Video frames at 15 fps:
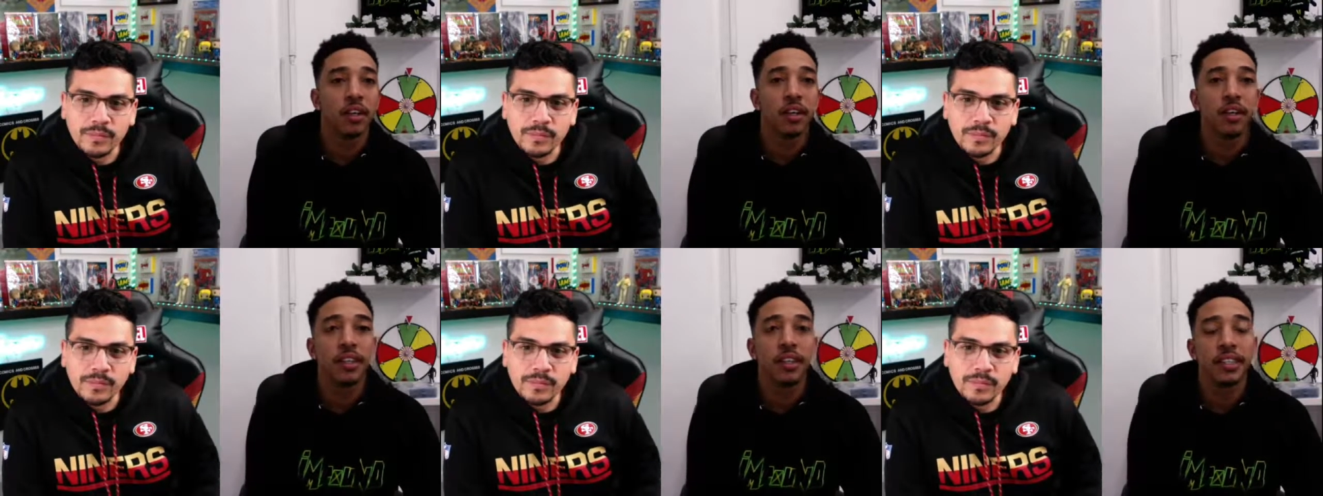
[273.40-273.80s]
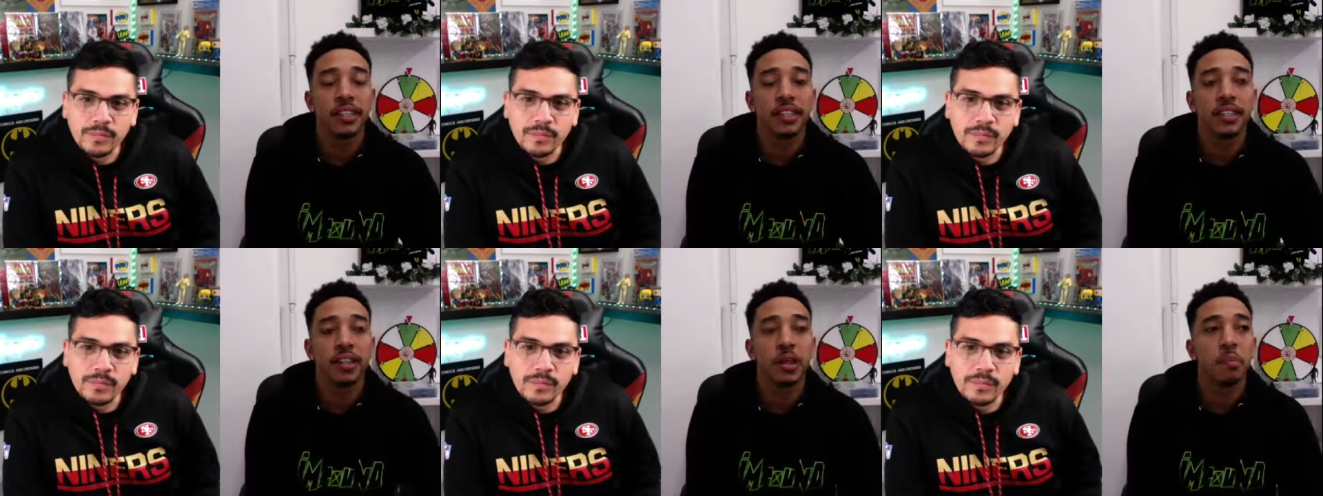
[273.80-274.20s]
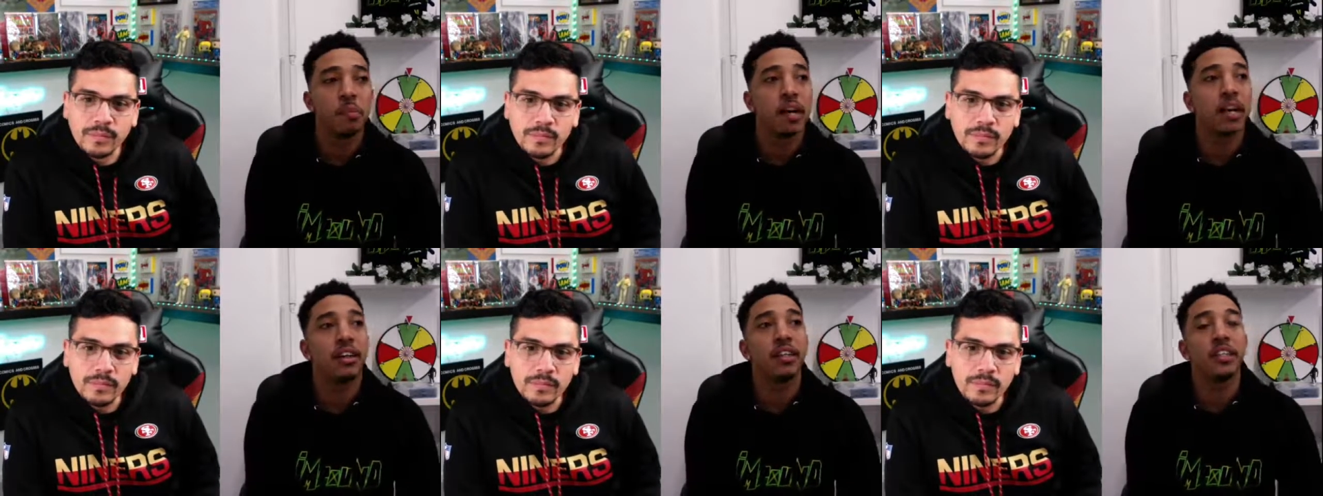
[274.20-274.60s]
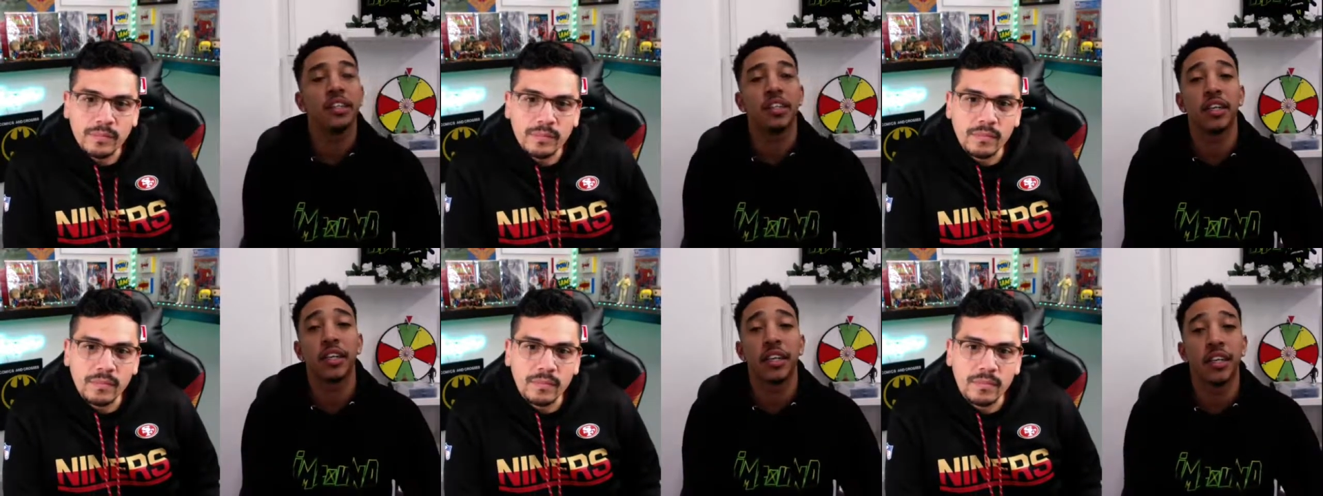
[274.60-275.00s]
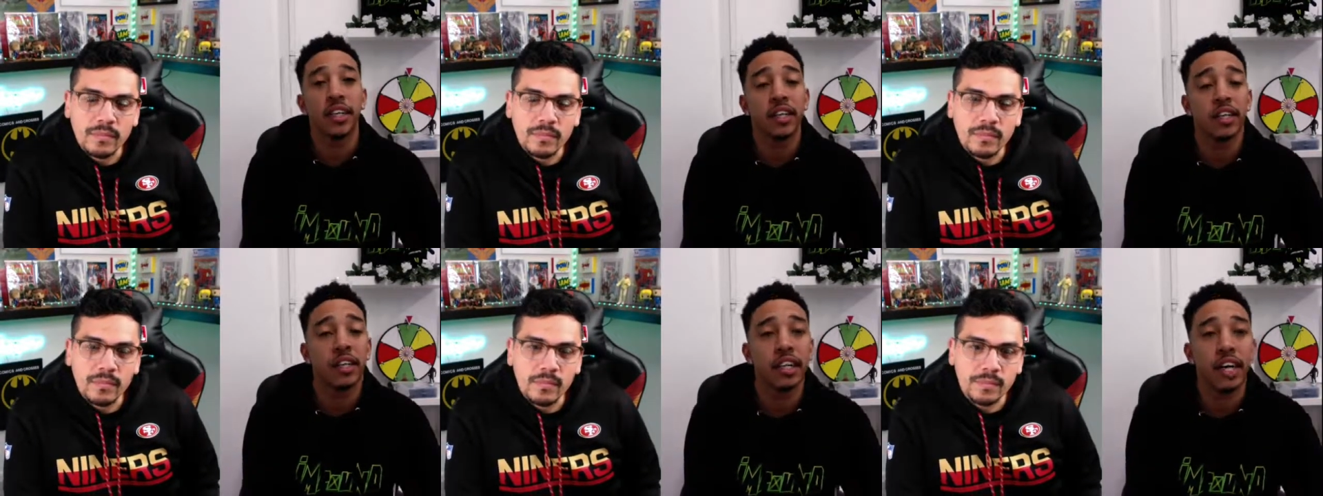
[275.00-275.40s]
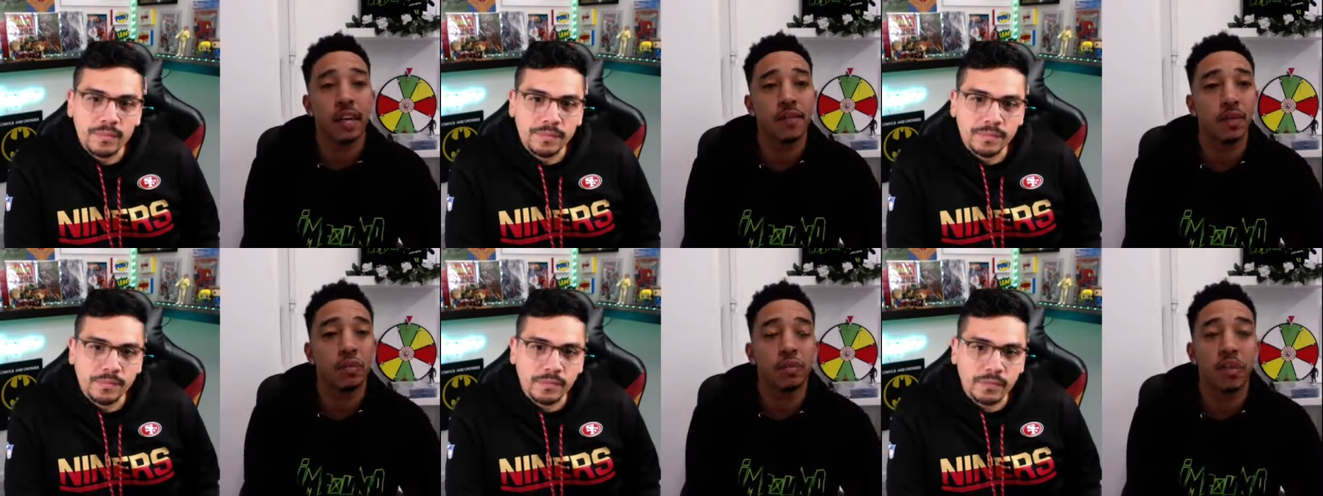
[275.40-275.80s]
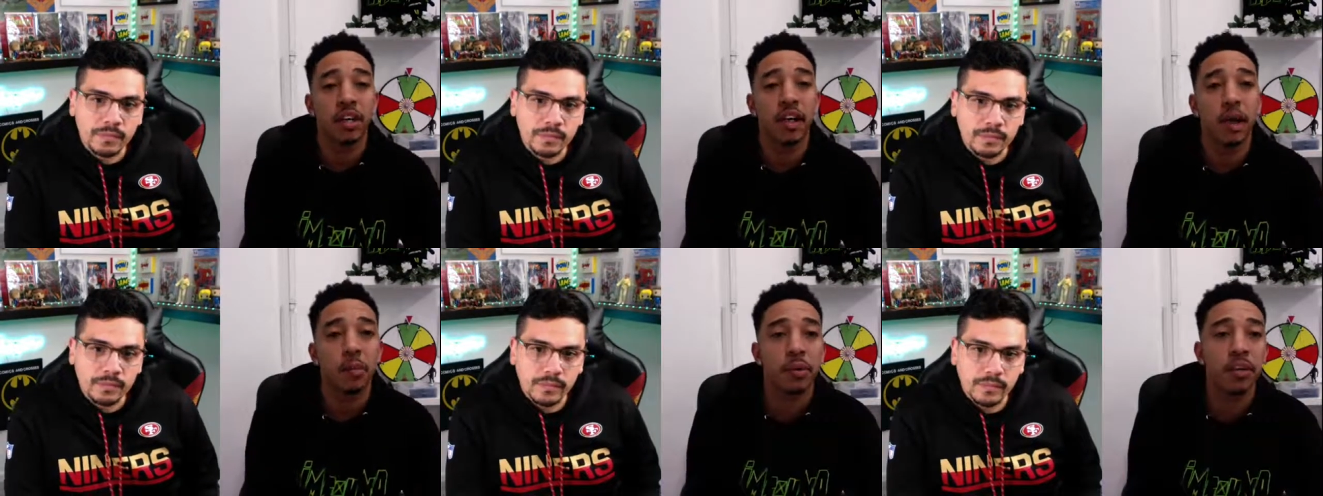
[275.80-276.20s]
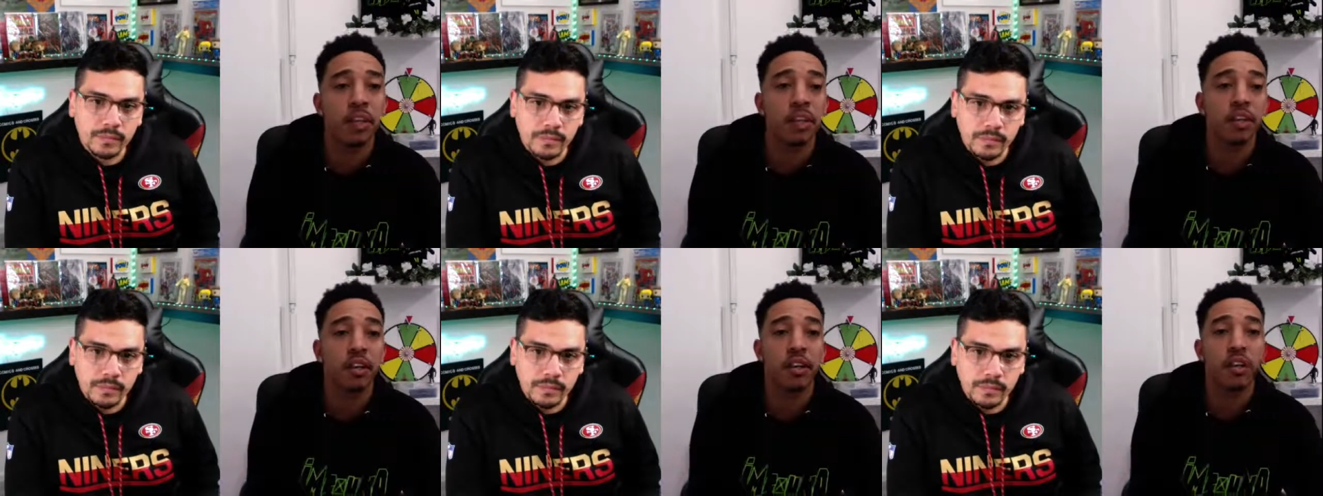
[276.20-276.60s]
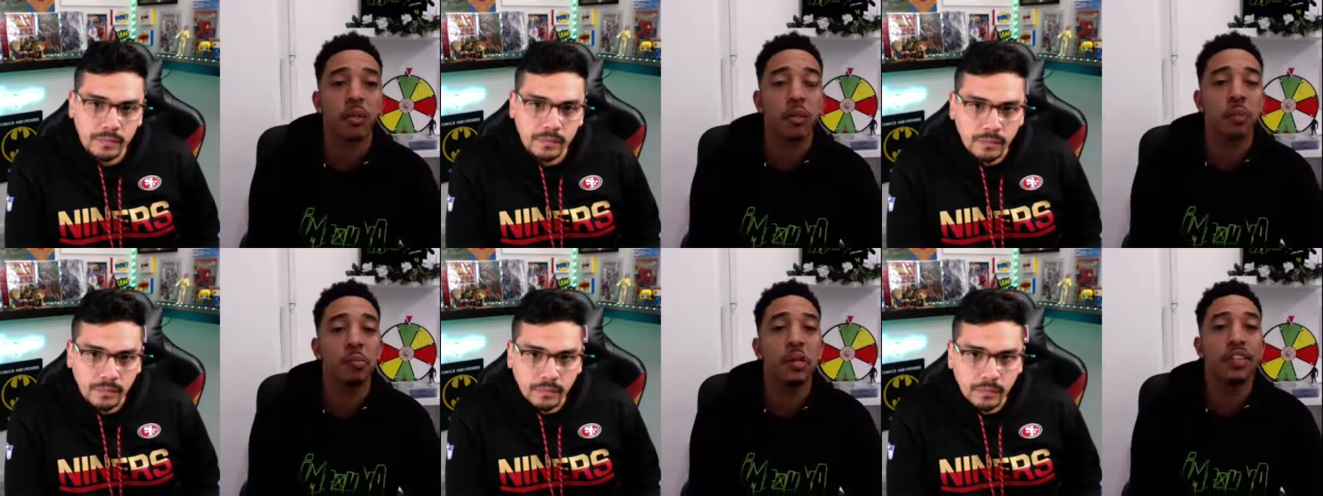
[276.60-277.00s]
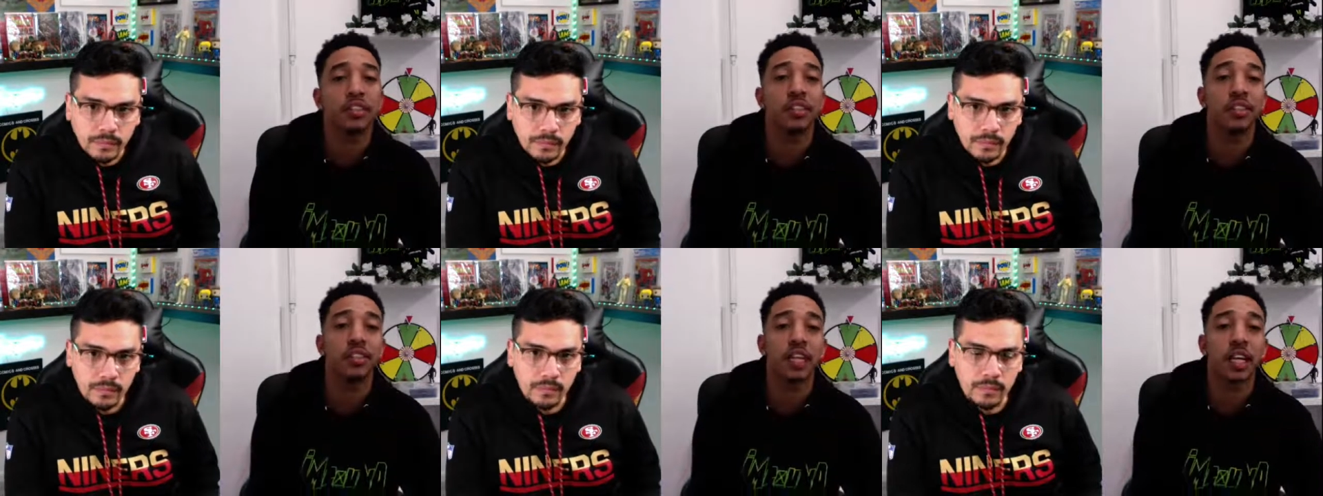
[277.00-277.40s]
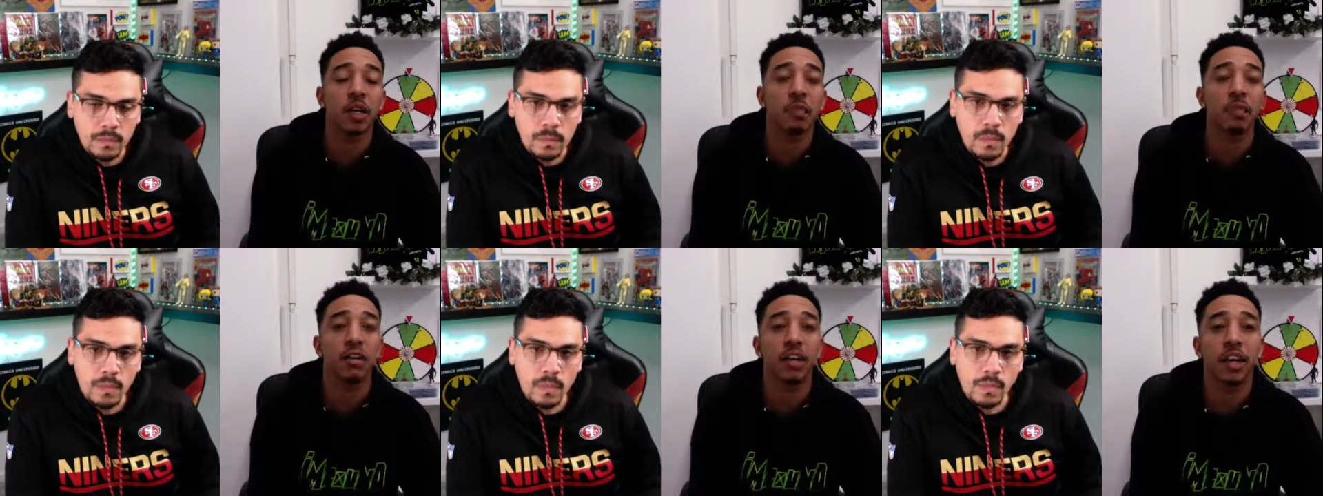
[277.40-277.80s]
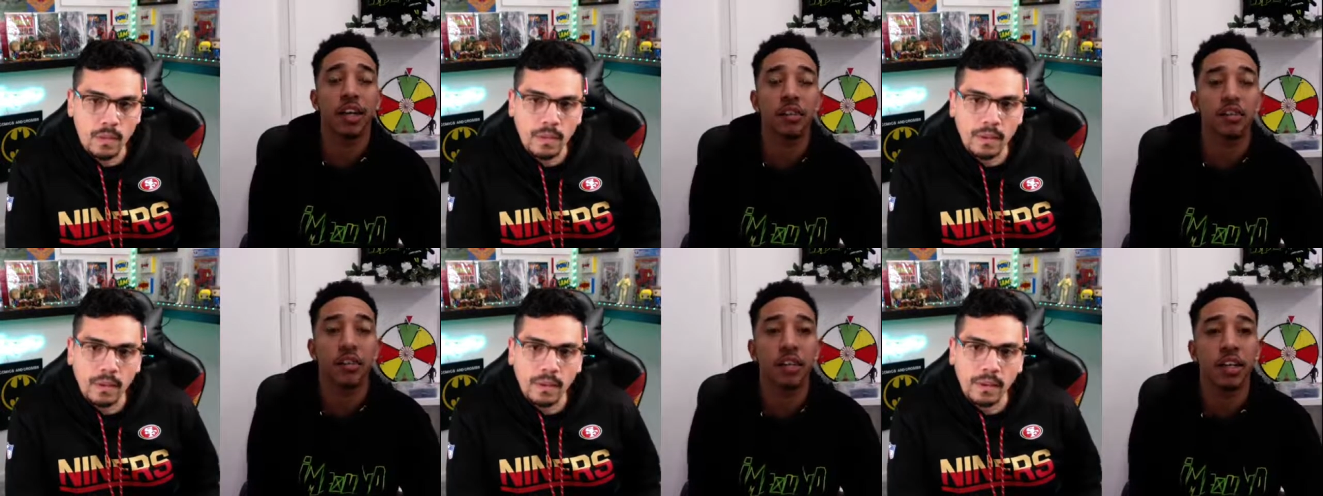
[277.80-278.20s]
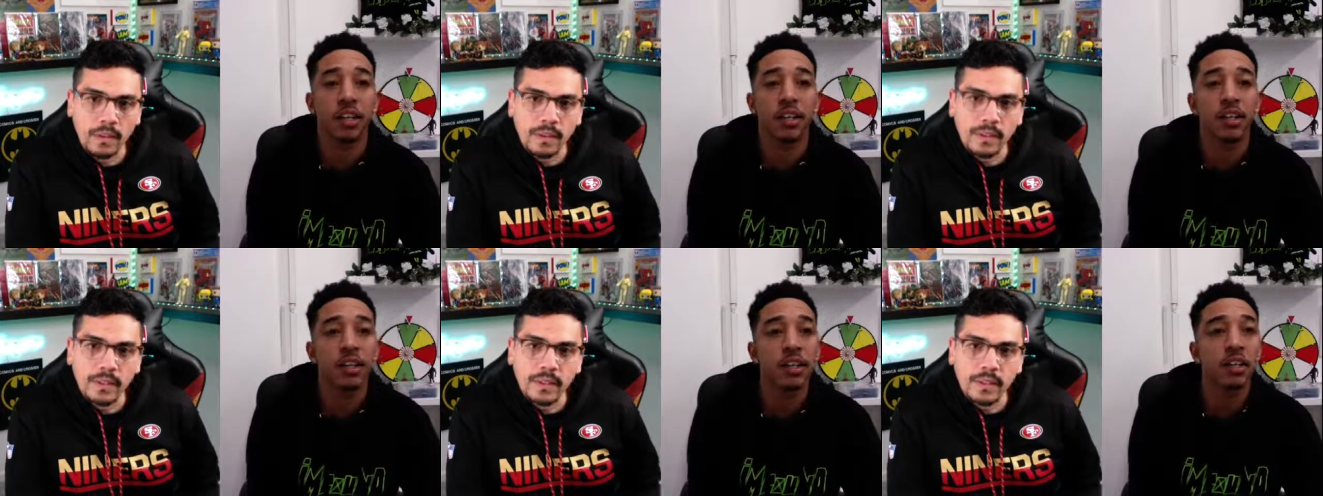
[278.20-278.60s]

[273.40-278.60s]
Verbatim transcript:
Speaker 1: Uh, so Impound is a indie comic book company. Uh, we're based in Sacramento, California.